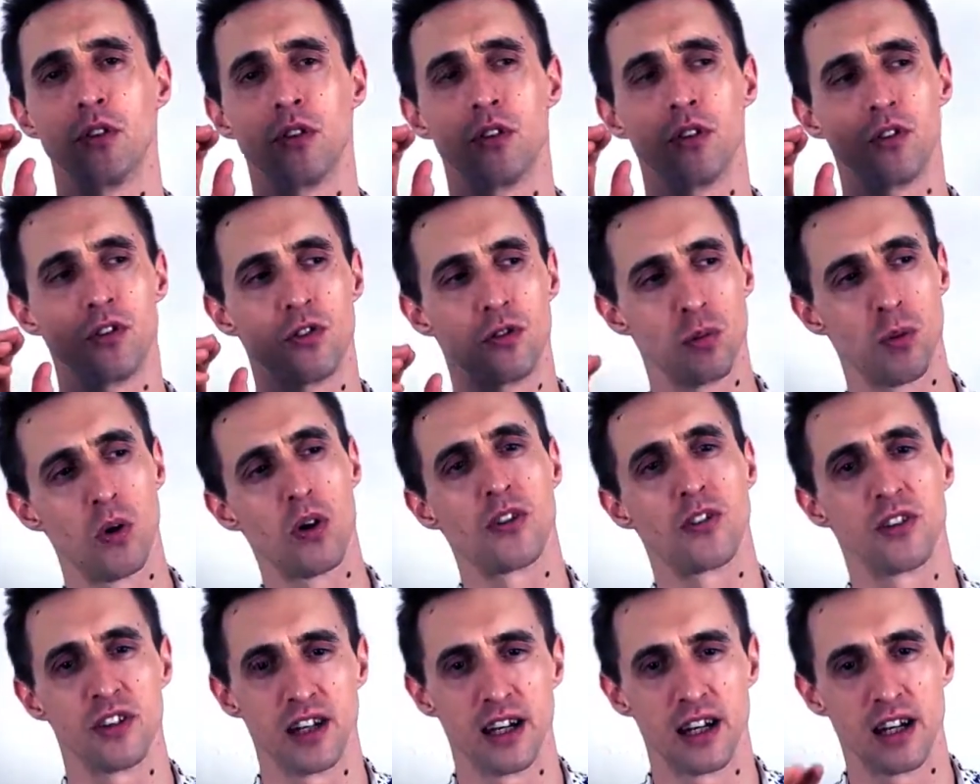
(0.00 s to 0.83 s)

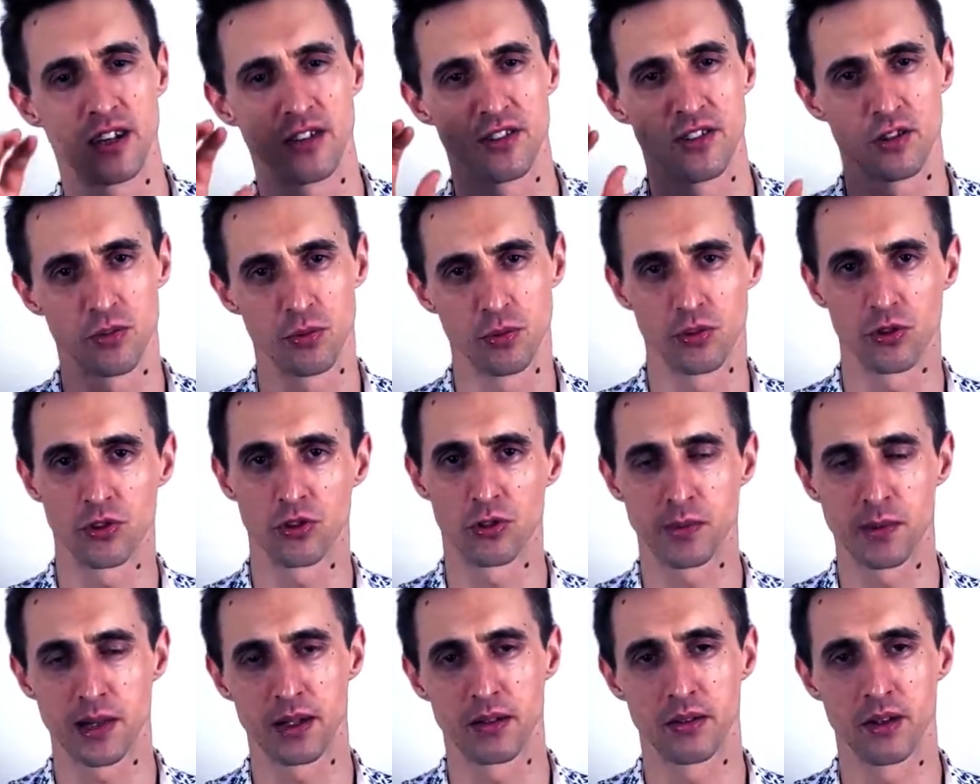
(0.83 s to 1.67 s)
SWOT analysis we
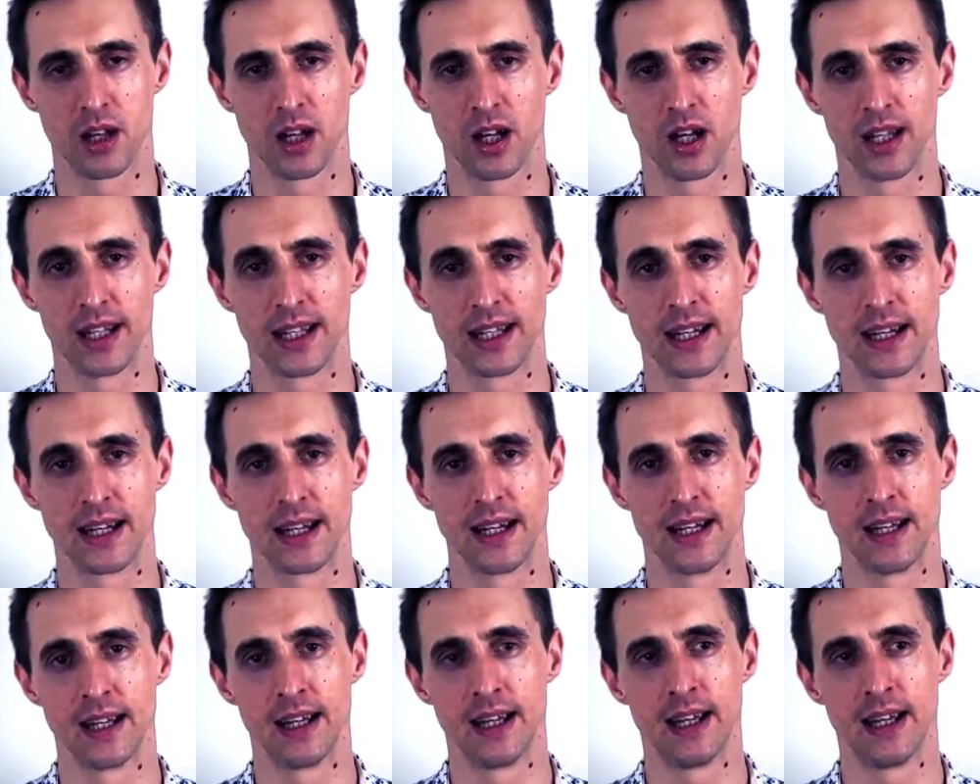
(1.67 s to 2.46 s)
talked about earlier.